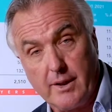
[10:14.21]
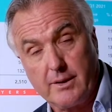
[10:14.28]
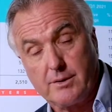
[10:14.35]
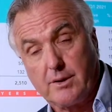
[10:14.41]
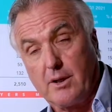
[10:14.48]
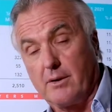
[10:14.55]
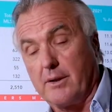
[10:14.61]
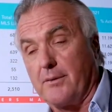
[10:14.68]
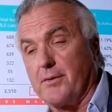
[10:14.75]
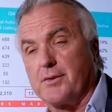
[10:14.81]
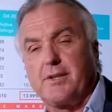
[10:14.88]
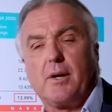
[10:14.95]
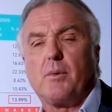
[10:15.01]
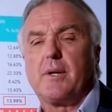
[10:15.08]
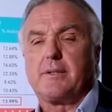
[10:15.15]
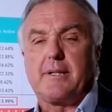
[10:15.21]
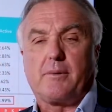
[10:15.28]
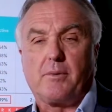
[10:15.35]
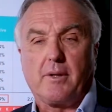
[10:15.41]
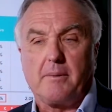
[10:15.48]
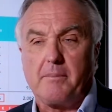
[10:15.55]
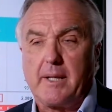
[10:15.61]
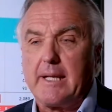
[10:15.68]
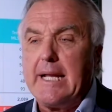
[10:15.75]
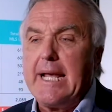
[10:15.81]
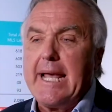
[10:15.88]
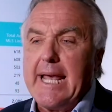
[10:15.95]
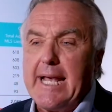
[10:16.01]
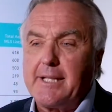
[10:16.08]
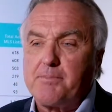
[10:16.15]
is currently for sale. What does that really mean?
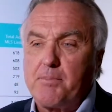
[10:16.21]
It's